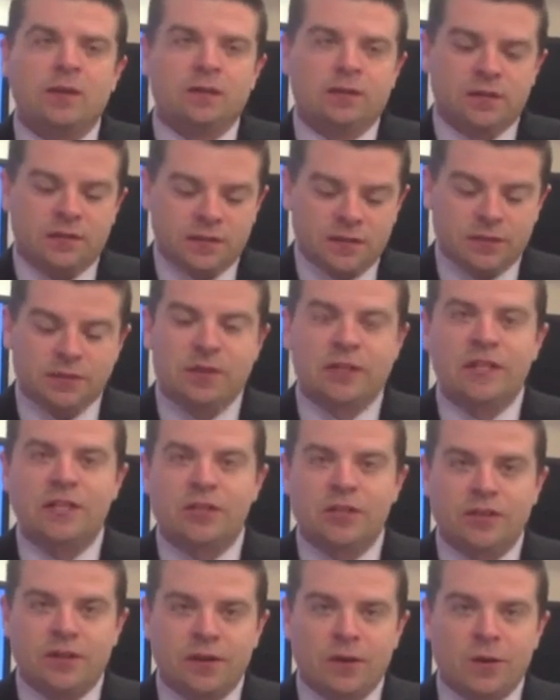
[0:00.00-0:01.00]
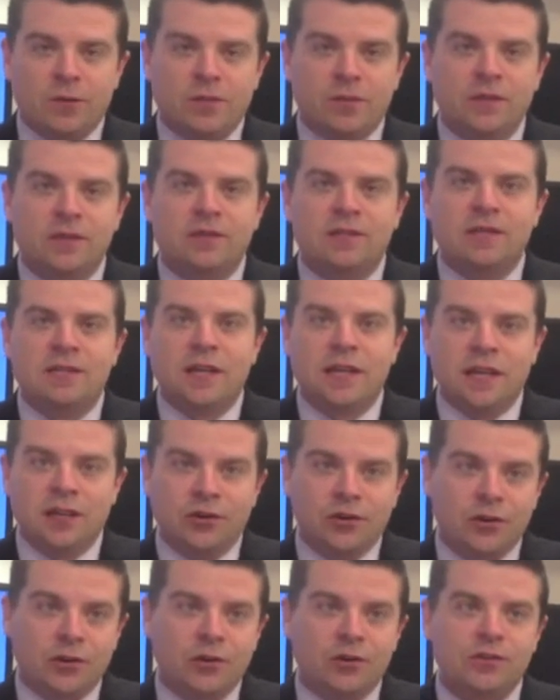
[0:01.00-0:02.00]
the simulation therapist, a
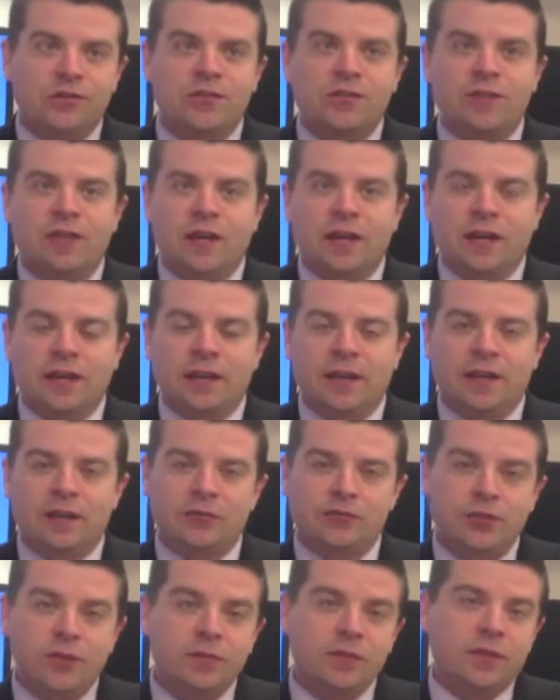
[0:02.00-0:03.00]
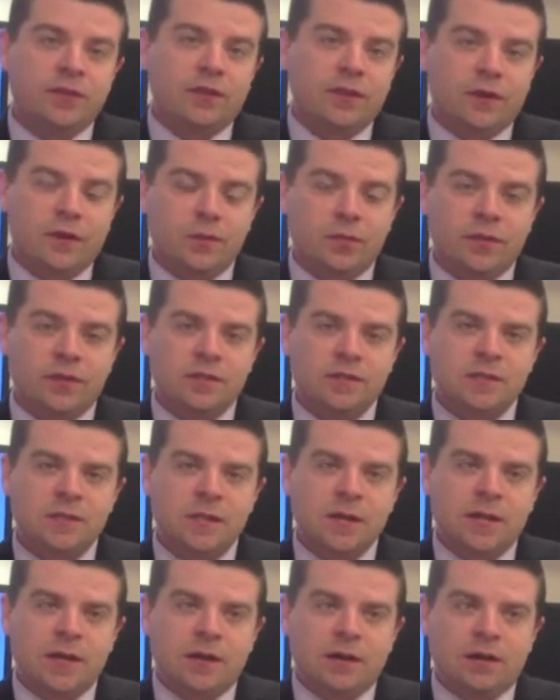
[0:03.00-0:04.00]
nurse, and a treatment therapist,
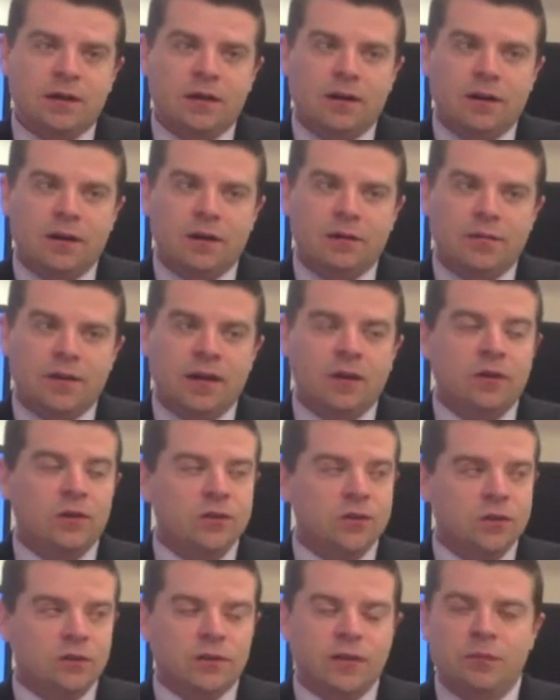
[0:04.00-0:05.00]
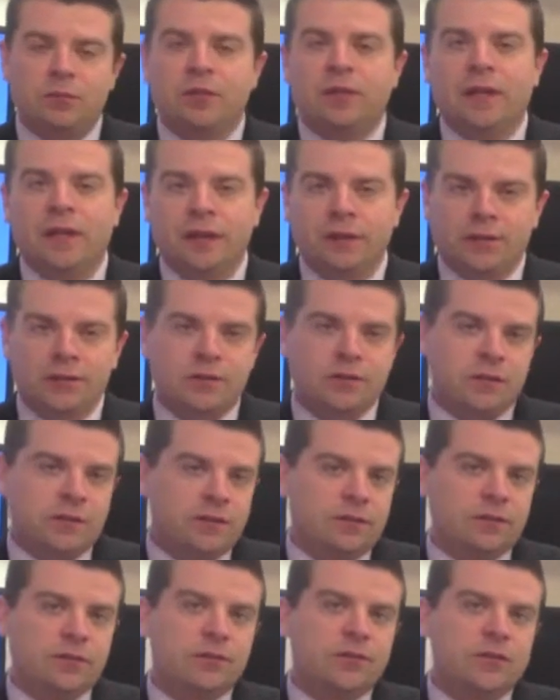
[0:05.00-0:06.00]
and also a planner, so
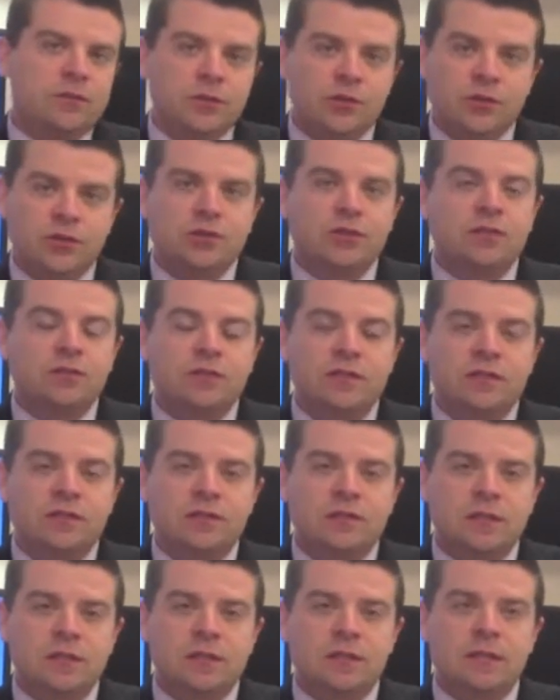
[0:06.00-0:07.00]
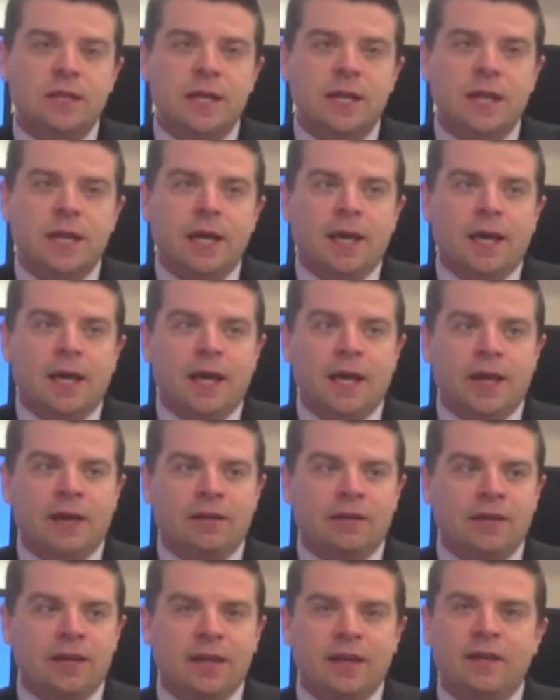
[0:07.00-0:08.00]
either dosimetrist or physicist.
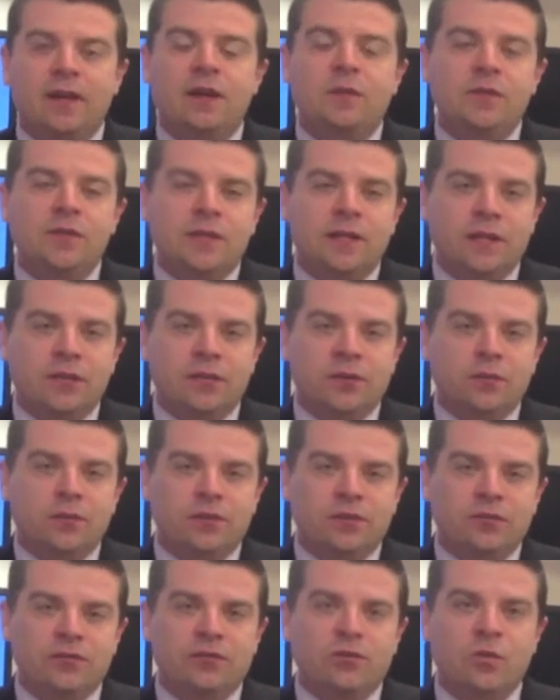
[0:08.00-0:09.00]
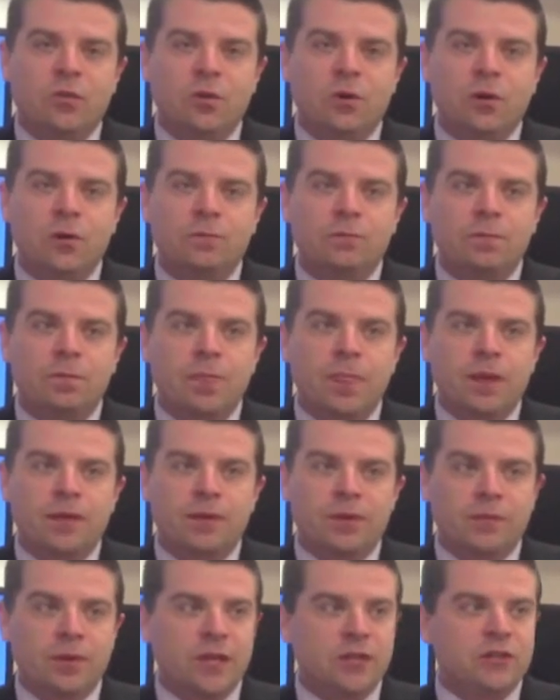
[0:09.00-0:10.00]
And they come together before
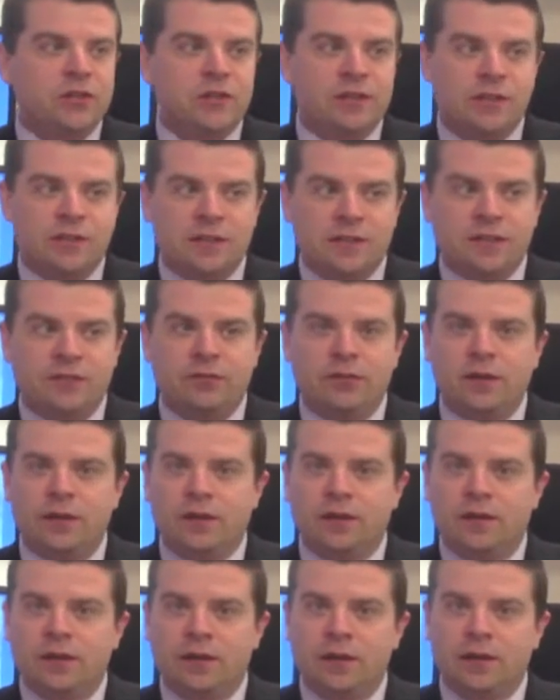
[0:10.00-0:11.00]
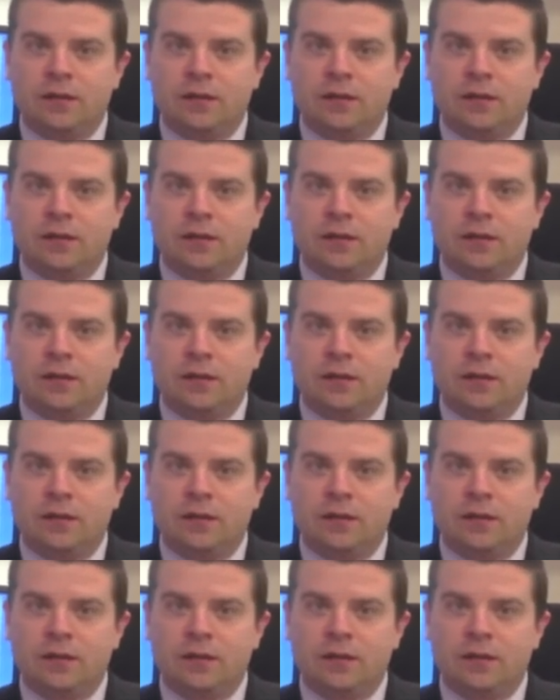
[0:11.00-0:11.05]
the patient is even